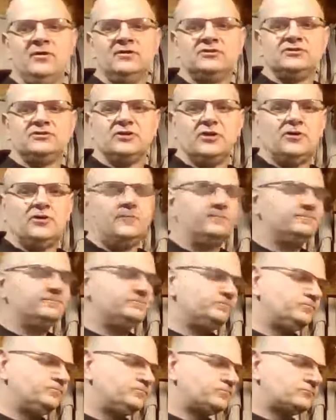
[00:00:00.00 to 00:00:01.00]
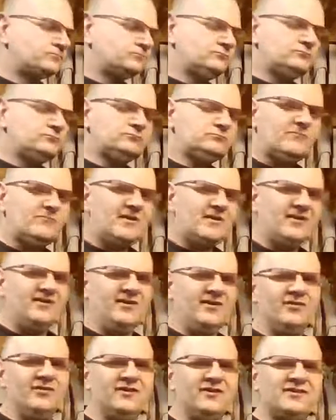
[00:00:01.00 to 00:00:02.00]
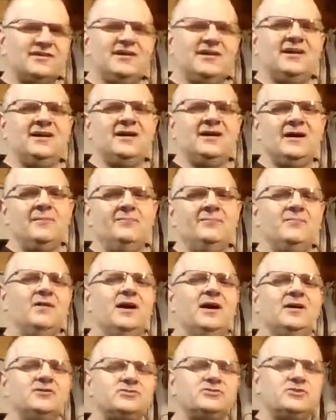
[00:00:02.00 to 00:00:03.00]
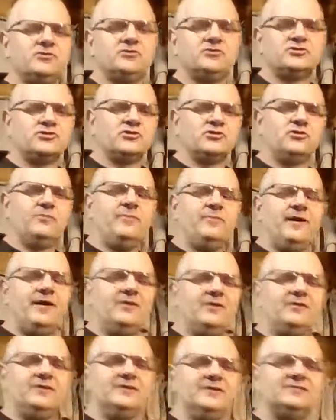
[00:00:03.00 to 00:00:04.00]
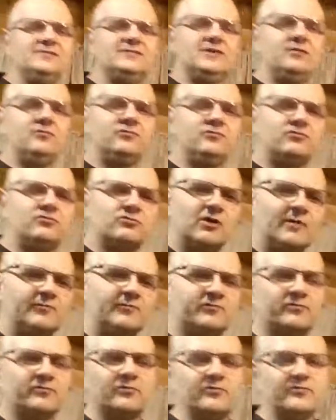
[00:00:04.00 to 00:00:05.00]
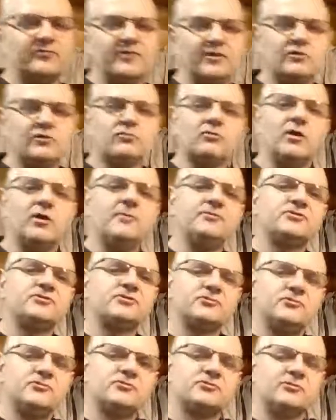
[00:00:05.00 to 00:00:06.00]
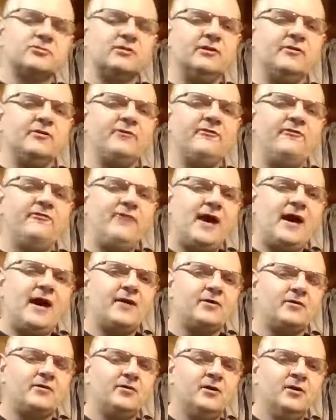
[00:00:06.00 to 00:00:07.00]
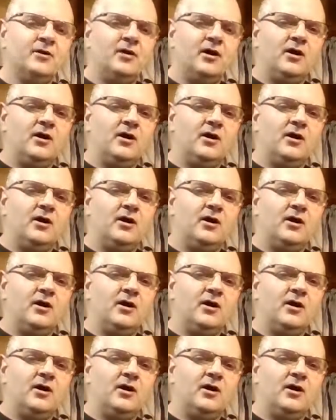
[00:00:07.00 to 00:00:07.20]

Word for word: So the only thing I'm not so sure about is they use grub screws, and the grub screws are a little fatter.